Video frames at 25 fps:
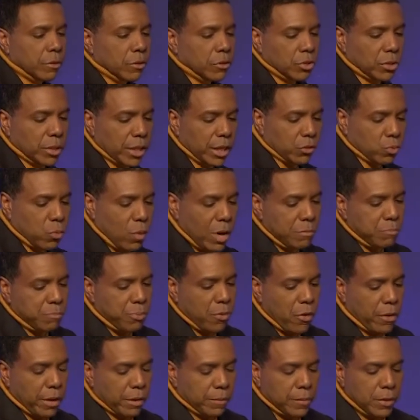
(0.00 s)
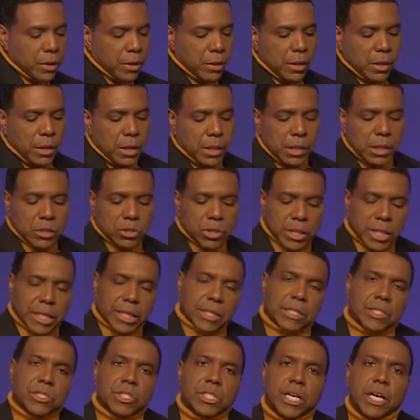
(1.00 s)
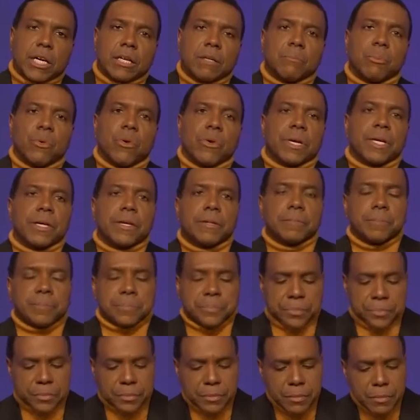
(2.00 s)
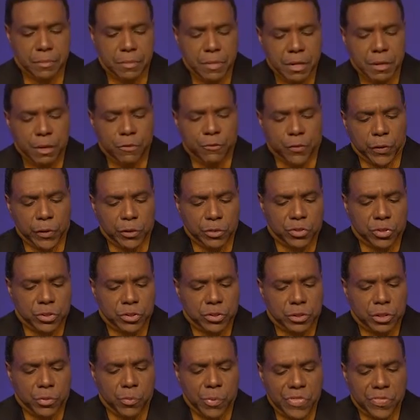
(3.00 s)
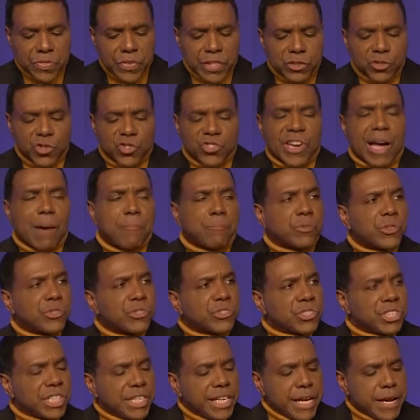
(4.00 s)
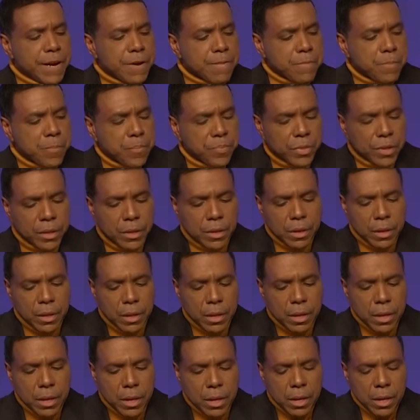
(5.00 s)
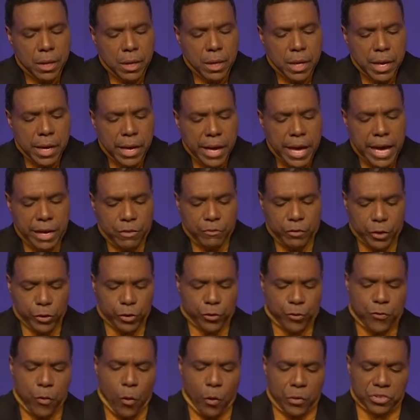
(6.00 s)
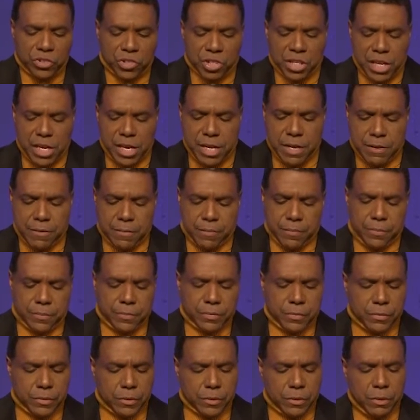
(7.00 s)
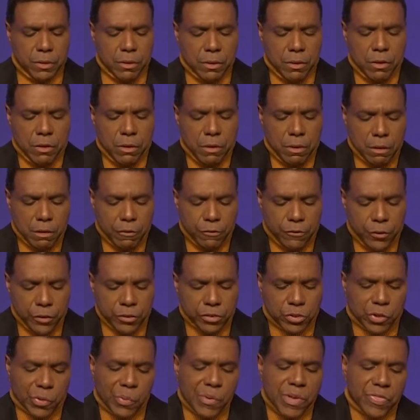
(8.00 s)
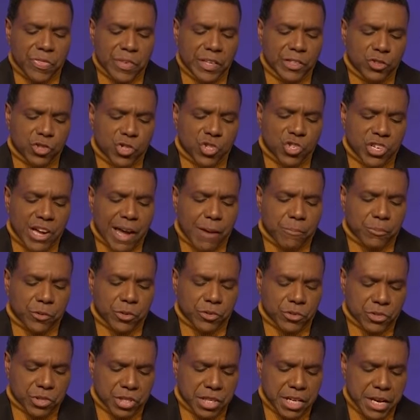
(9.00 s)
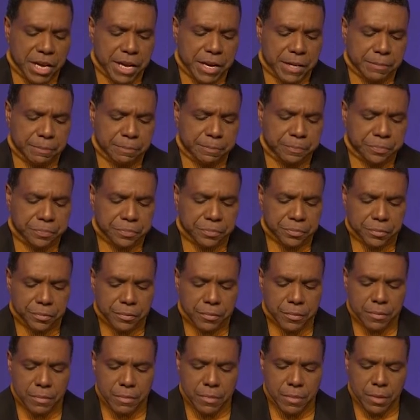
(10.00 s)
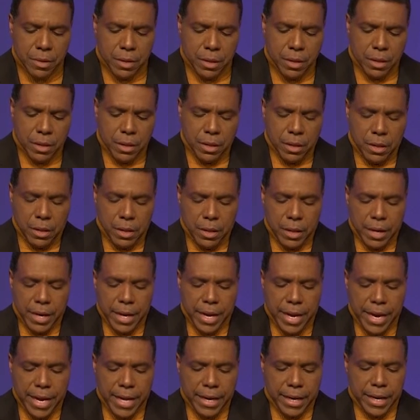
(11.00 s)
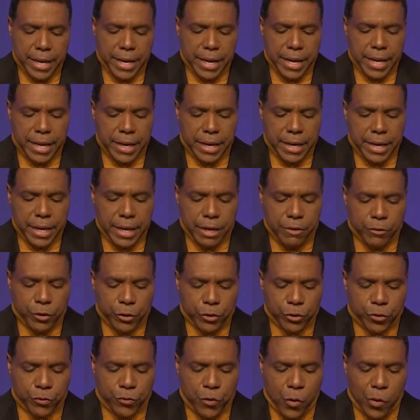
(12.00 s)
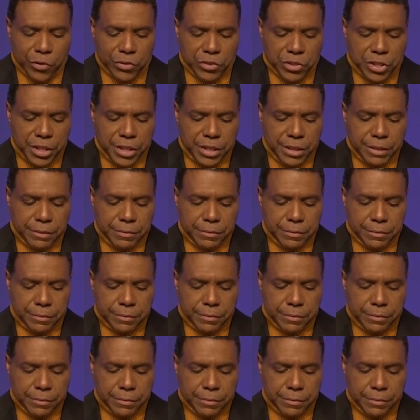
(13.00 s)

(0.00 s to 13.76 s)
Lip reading: So that's one point. Let's look at the second point here. 1 Corinthians chapter 10 and verse 14. 1 Corinthians chapter 10 and verse 14.